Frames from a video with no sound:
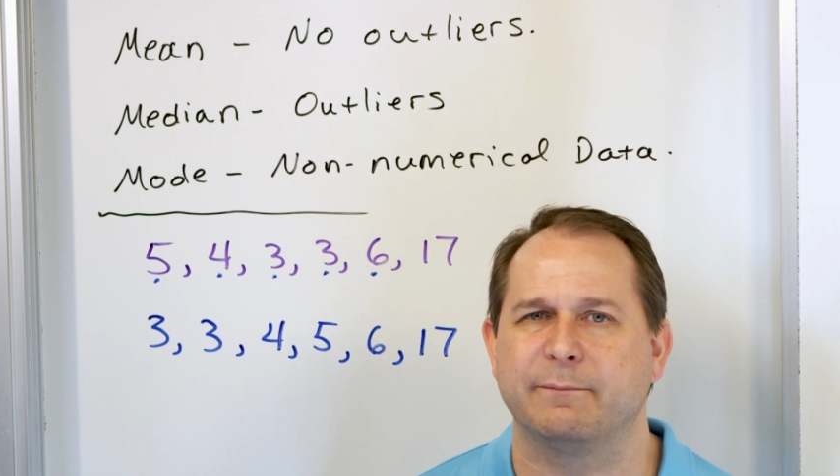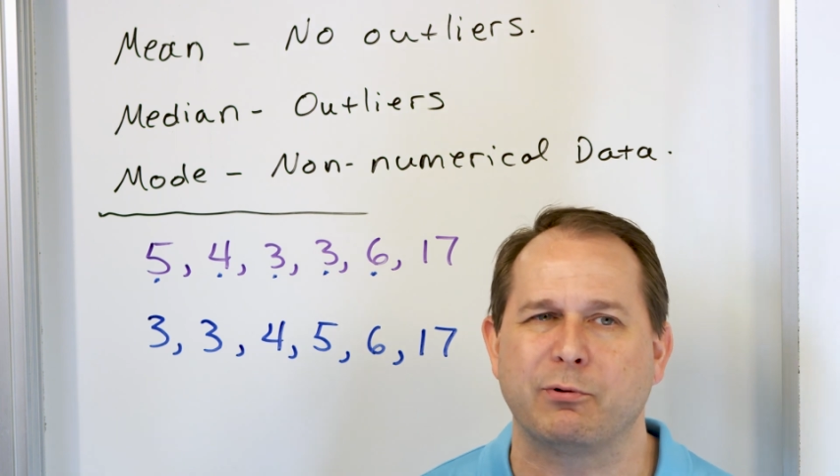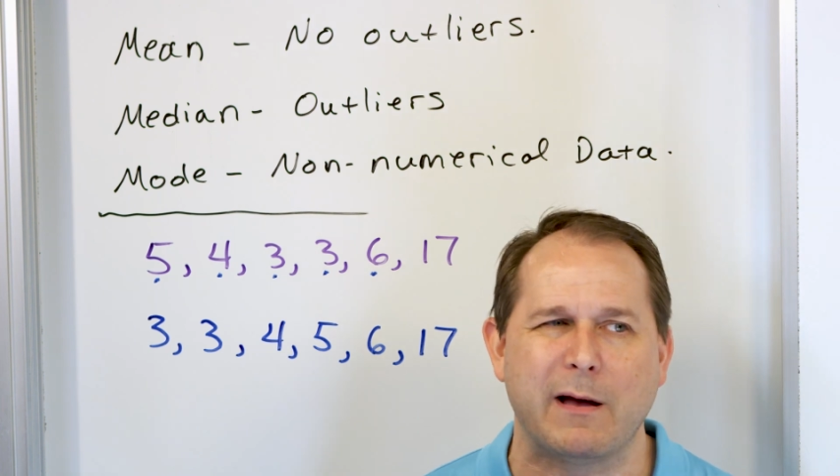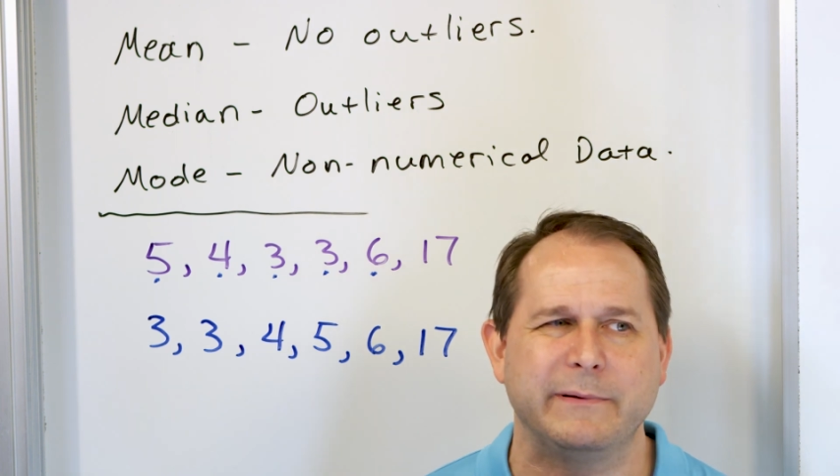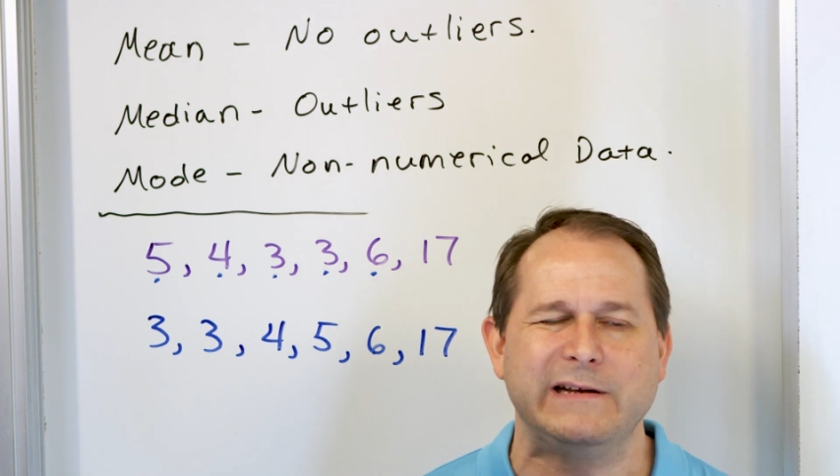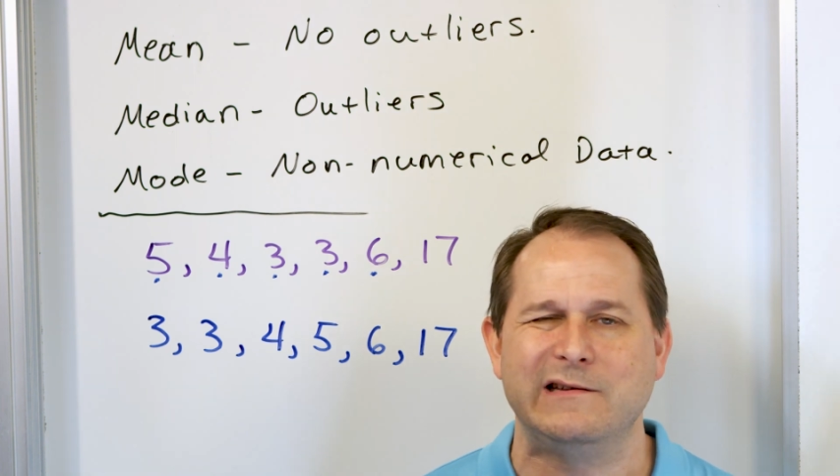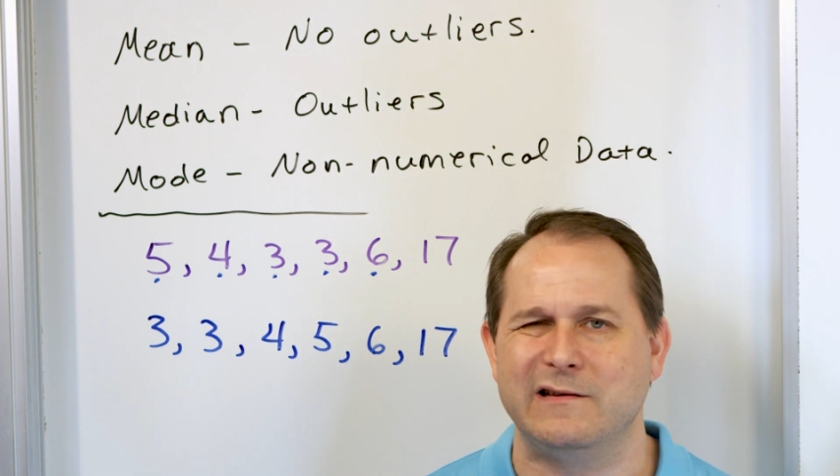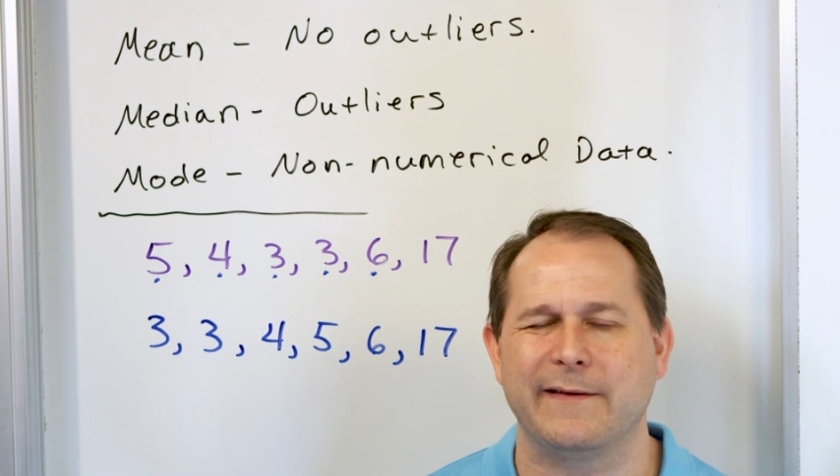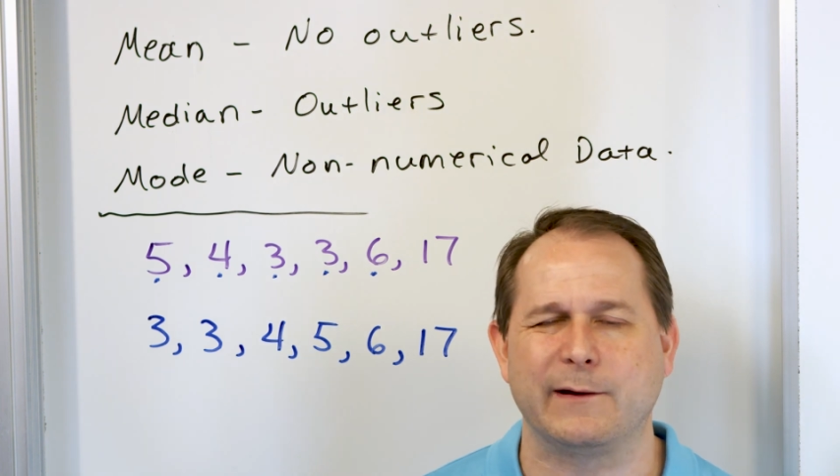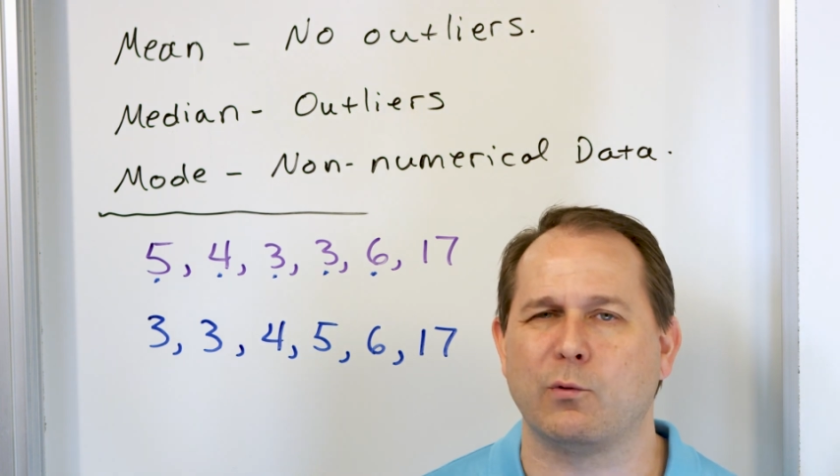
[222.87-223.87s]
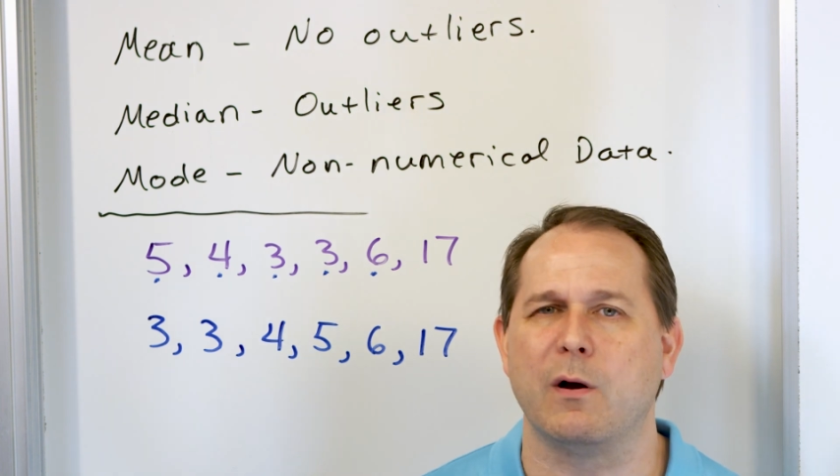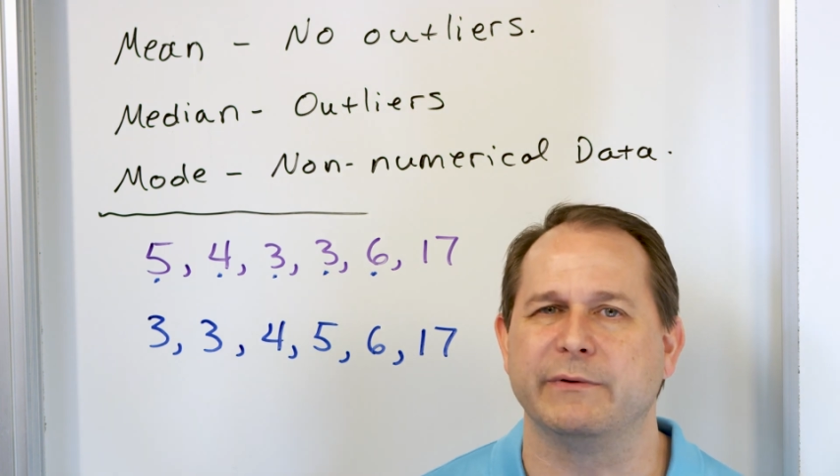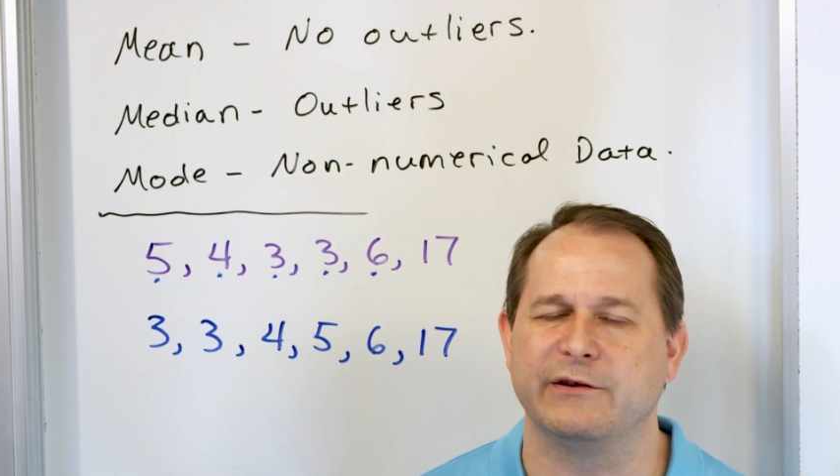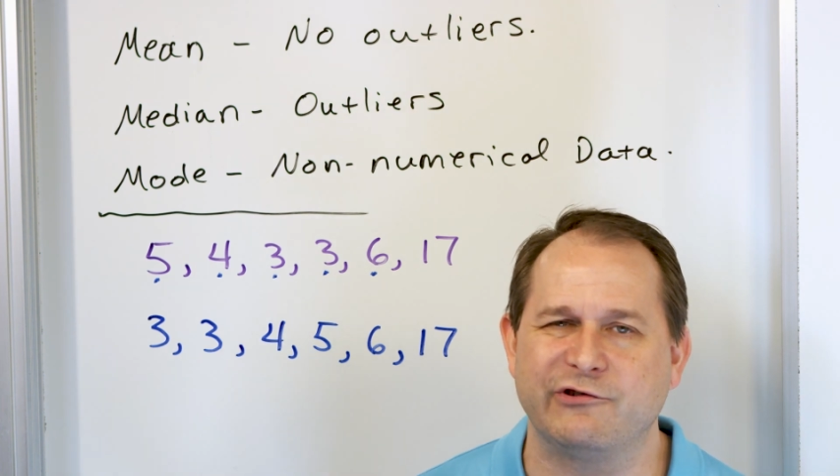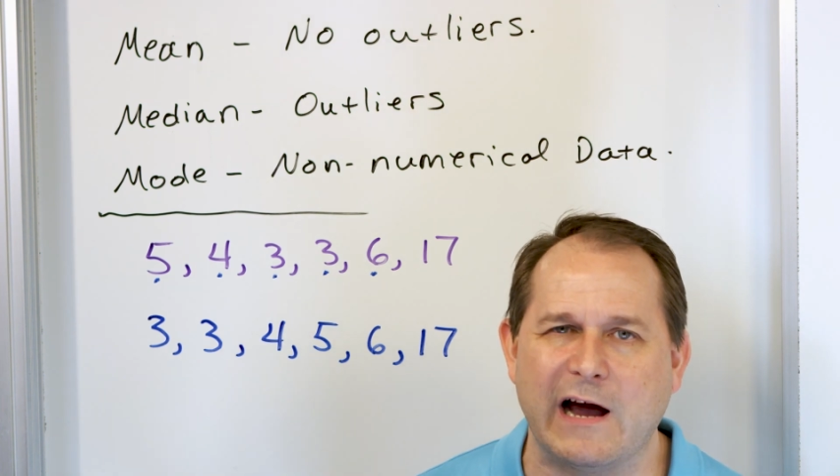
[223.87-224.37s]
probably nothing wrong
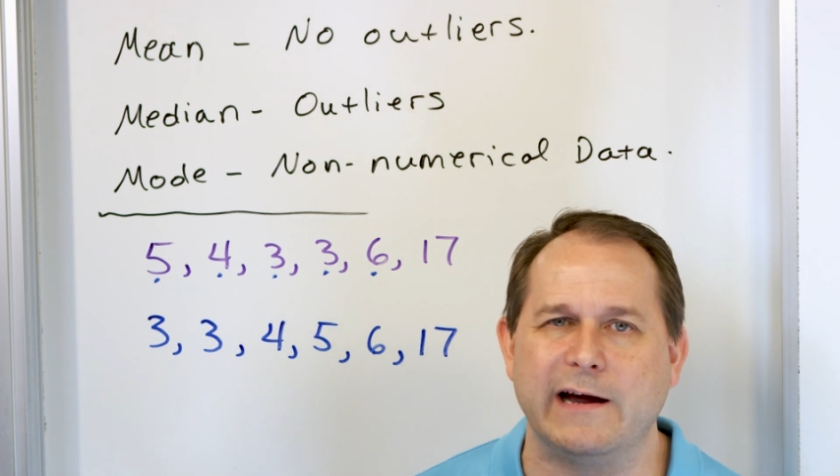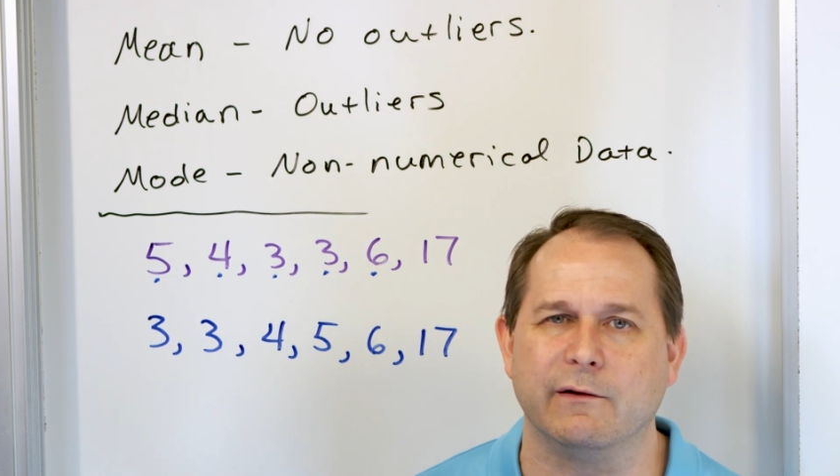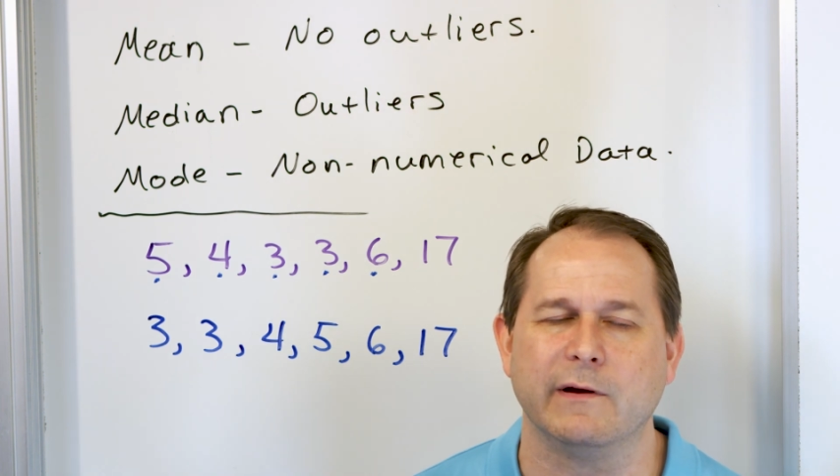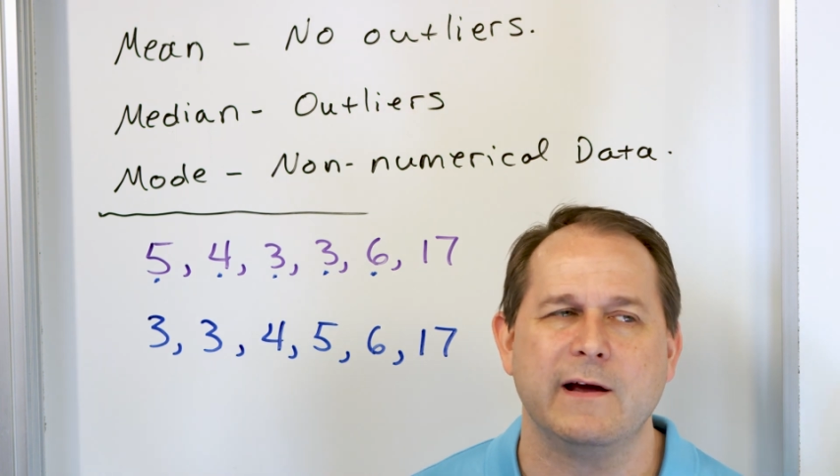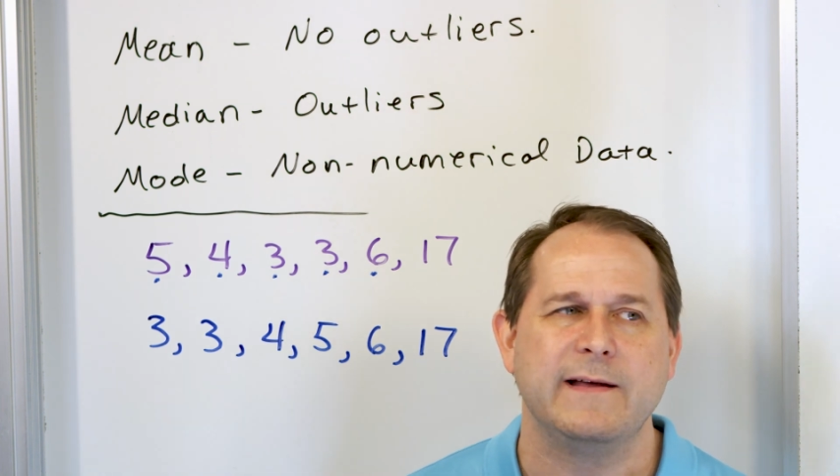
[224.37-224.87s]
with the child.